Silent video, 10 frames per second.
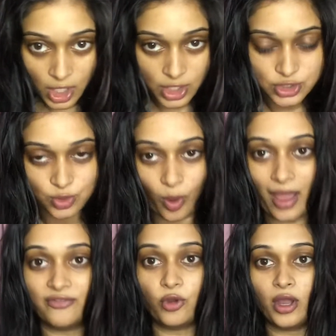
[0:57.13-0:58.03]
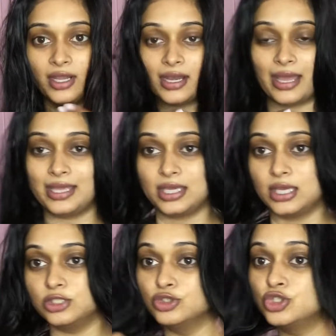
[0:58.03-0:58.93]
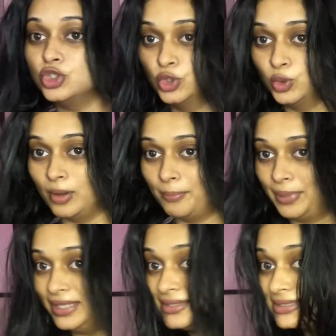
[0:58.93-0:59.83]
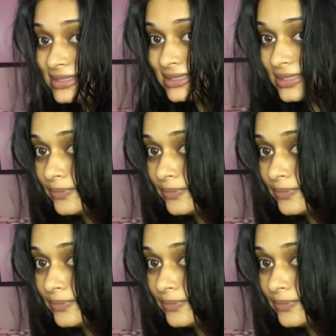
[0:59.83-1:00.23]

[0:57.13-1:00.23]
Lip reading: So I've got it like in 2 bits.